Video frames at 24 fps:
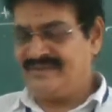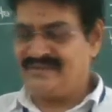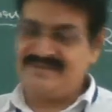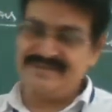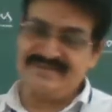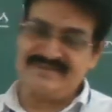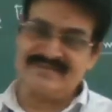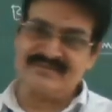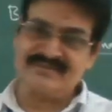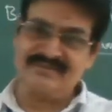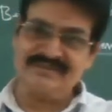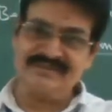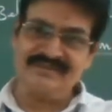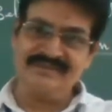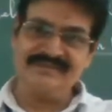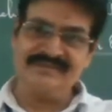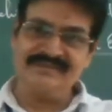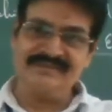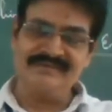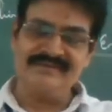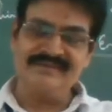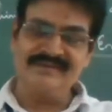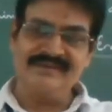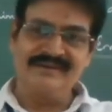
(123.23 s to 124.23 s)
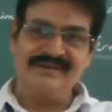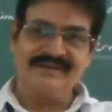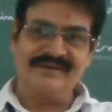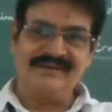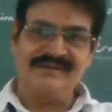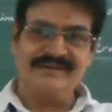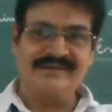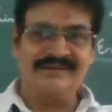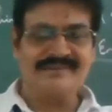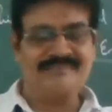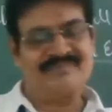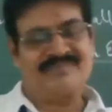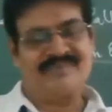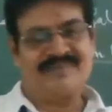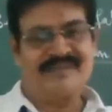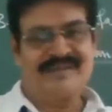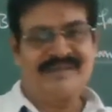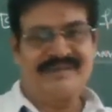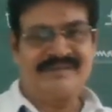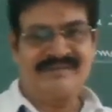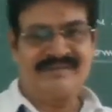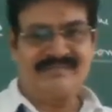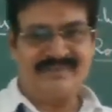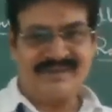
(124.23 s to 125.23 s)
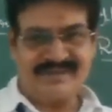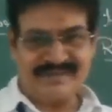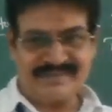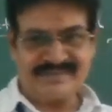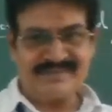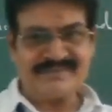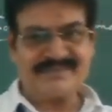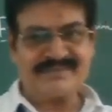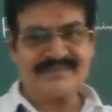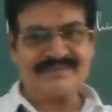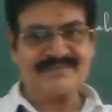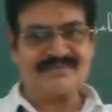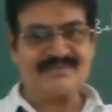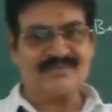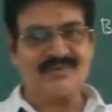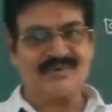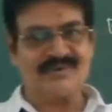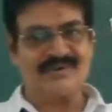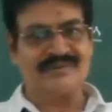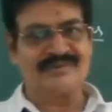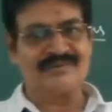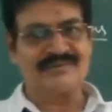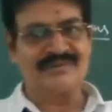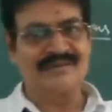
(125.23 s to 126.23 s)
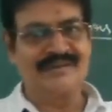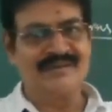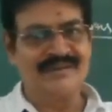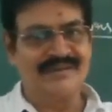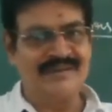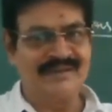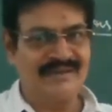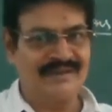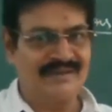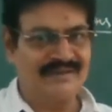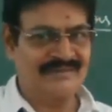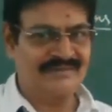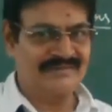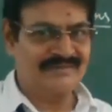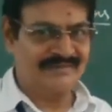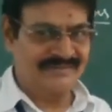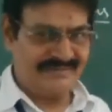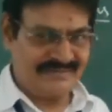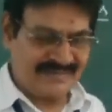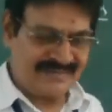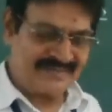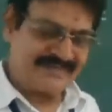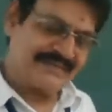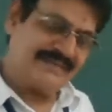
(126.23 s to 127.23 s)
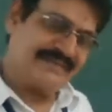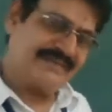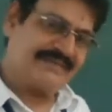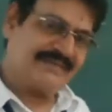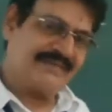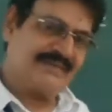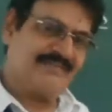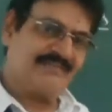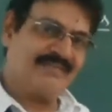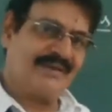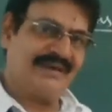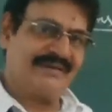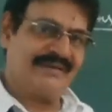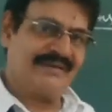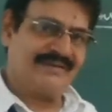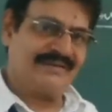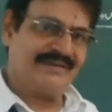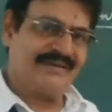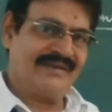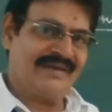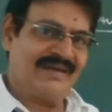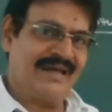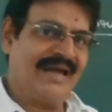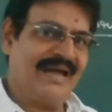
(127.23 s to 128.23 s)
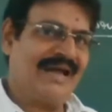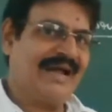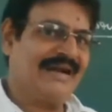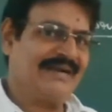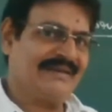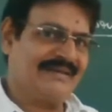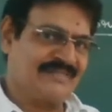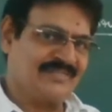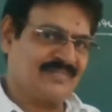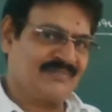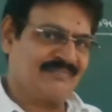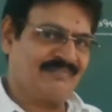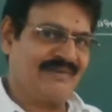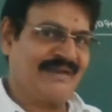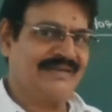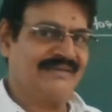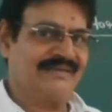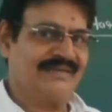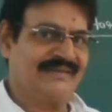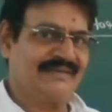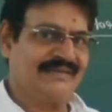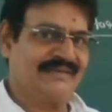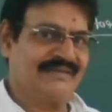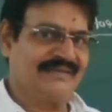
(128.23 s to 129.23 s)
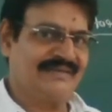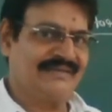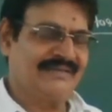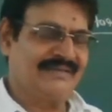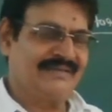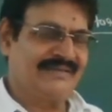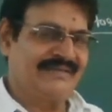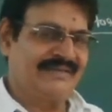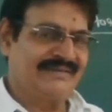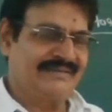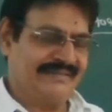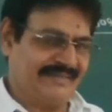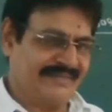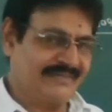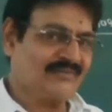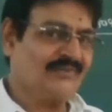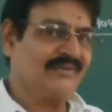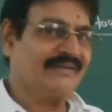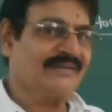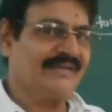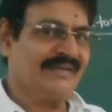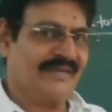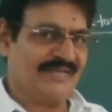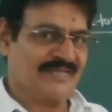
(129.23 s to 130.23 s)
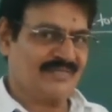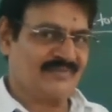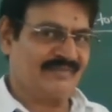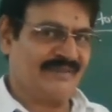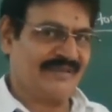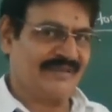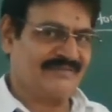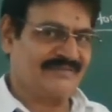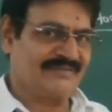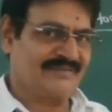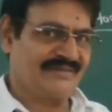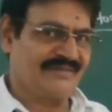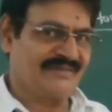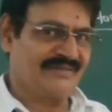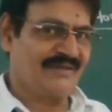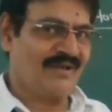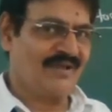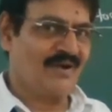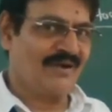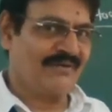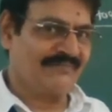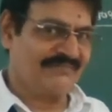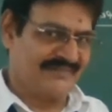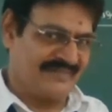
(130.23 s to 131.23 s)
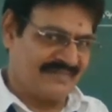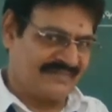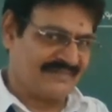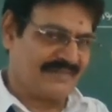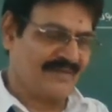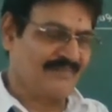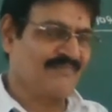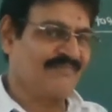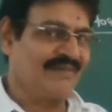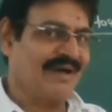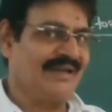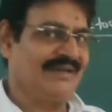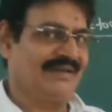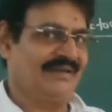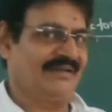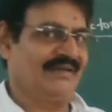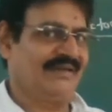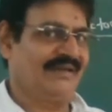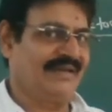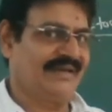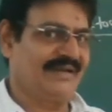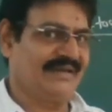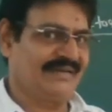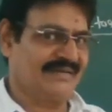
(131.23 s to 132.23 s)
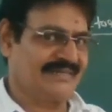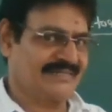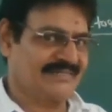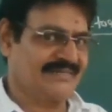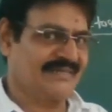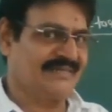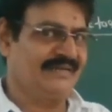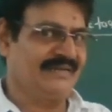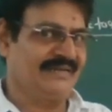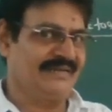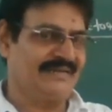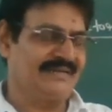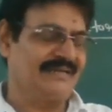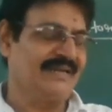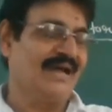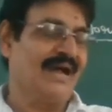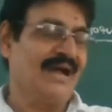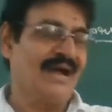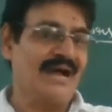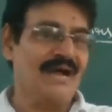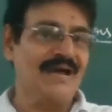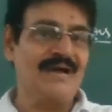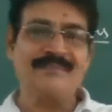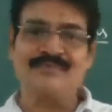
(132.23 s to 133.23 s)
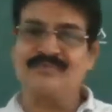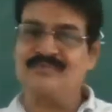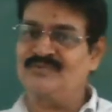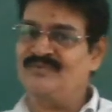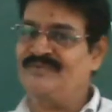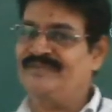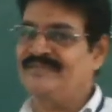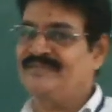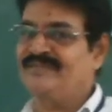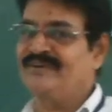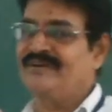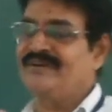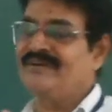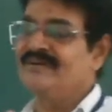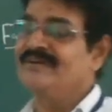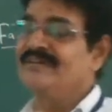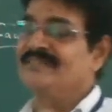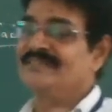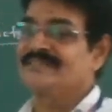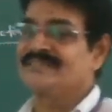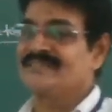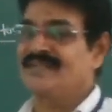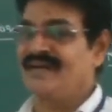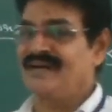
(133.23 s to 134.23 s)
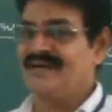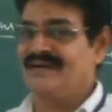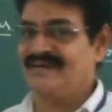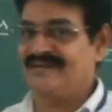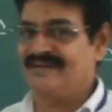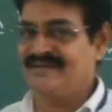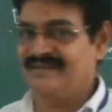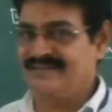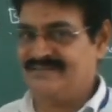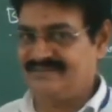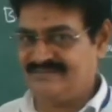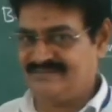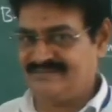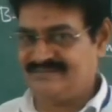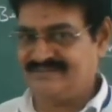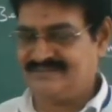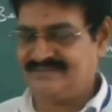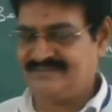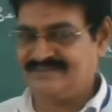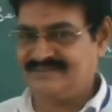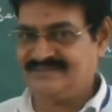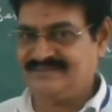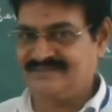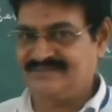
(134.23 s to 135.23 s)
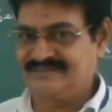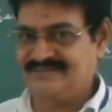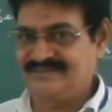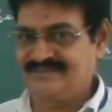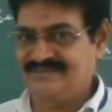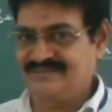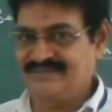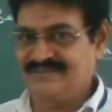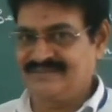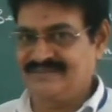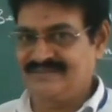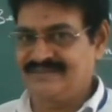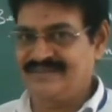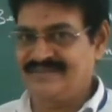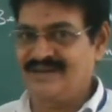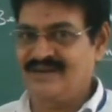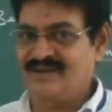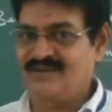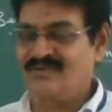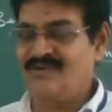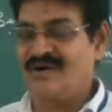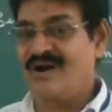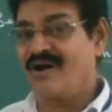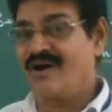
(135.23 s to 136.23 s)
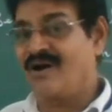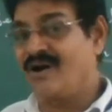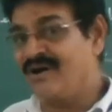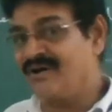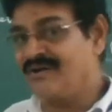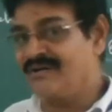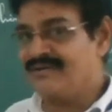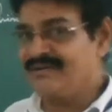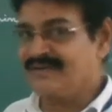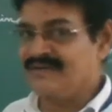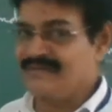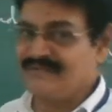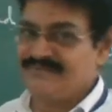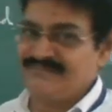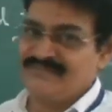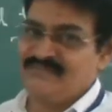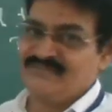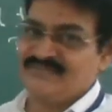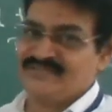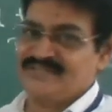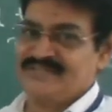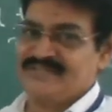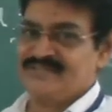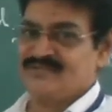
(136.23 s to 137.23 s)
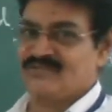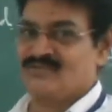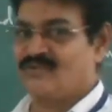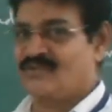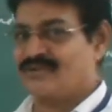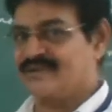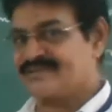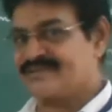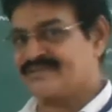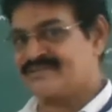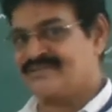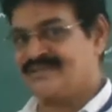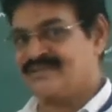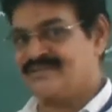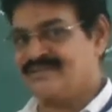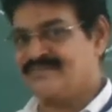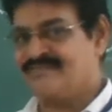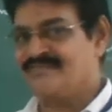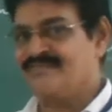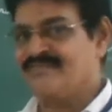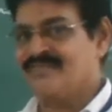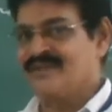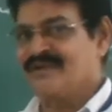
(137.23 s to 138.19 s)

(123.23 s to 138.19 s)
its southern demarcations war, thus its empire had expanded, territorial expansion of this empire had extended up to be the Sahara Desert. Now, or if you see towards the